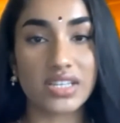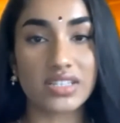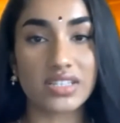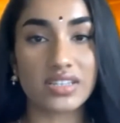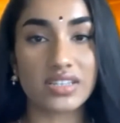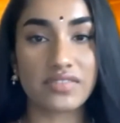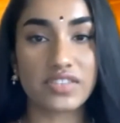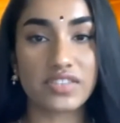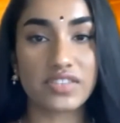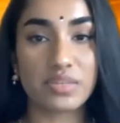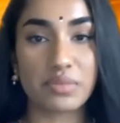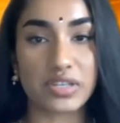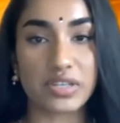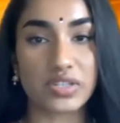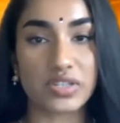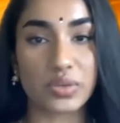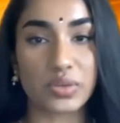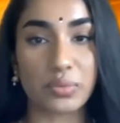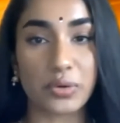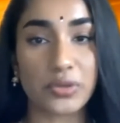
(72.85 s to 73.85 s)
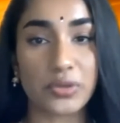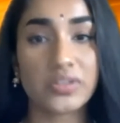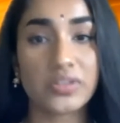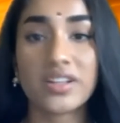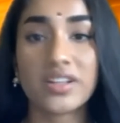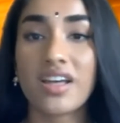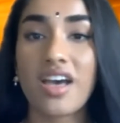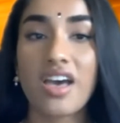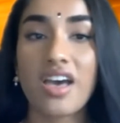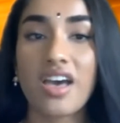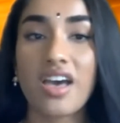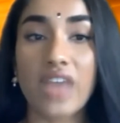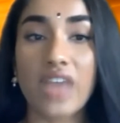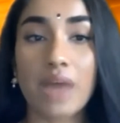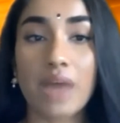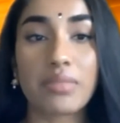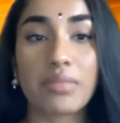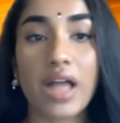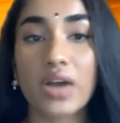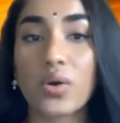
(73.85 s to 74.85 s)
Stephen's Episcopal, that
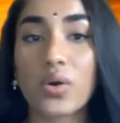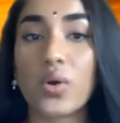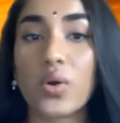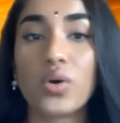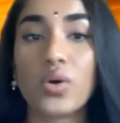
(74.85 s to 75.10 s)
black hole